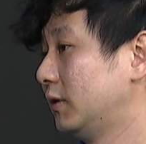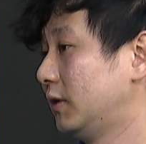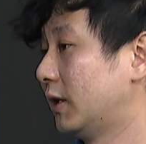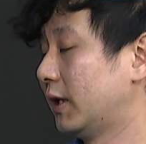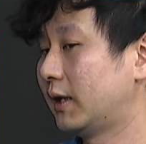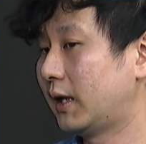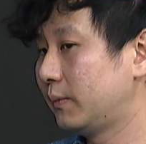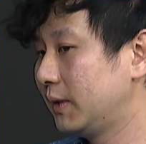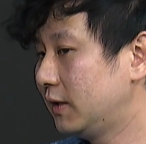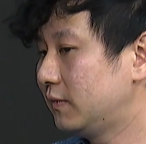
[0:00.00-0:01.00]
Yeah, and I
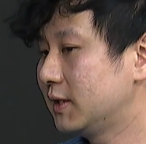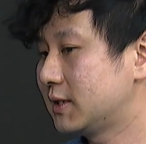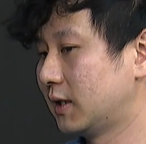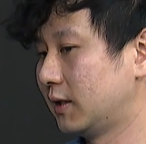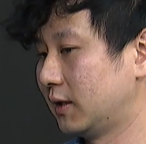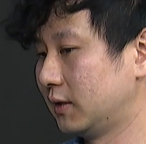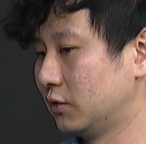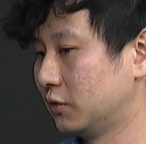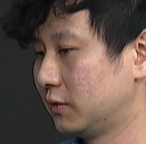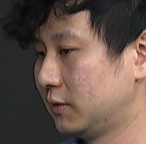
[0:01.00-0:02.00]
believe this, that,
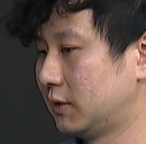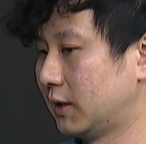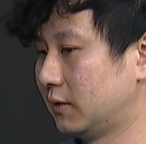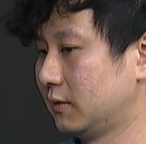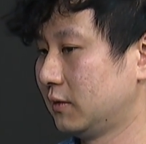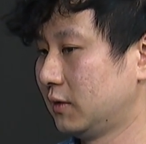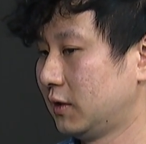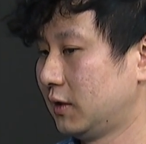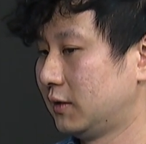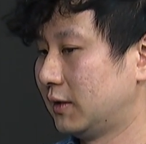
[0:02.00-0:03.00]
you know,
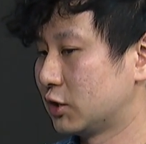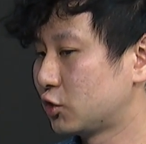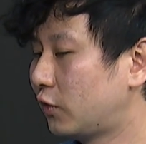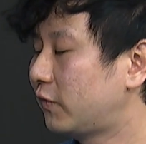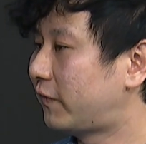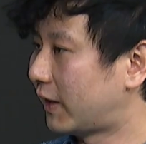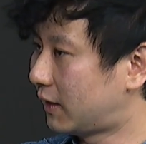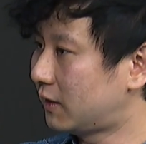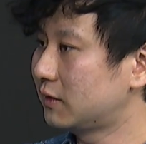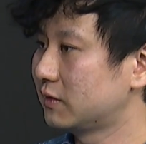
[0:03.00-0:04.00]
that so
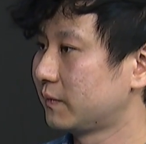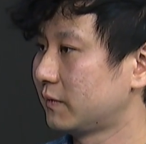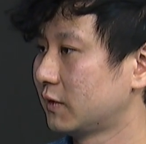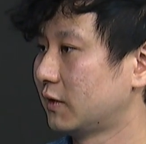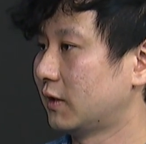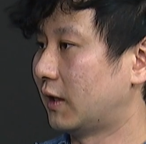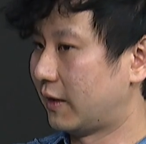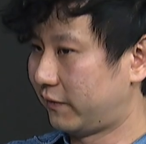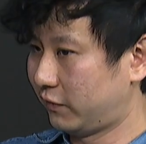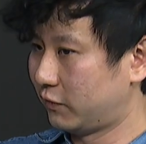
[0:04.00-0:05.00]
far,
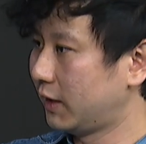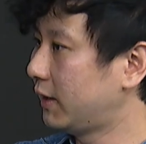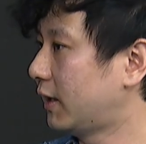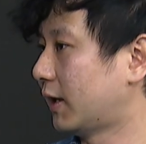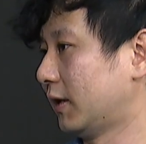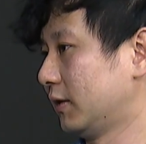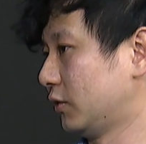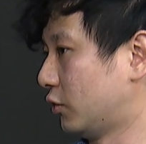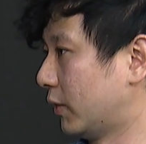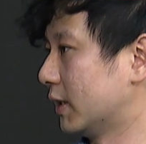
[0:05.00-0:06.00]
I've really had
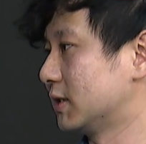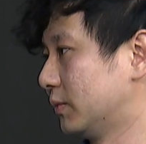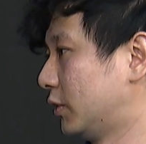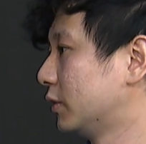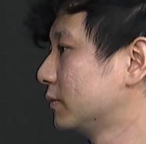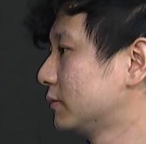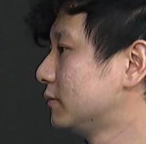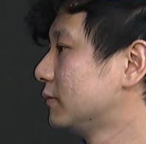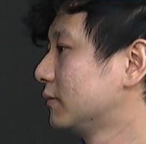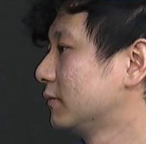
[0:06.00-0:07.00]
great support.
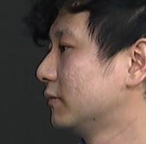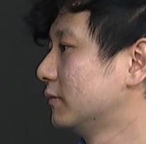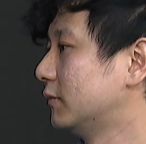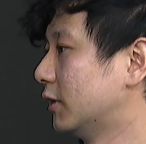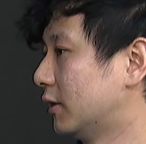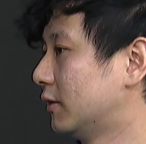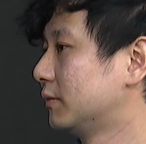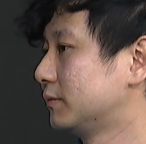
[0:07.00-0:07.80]
Yeah.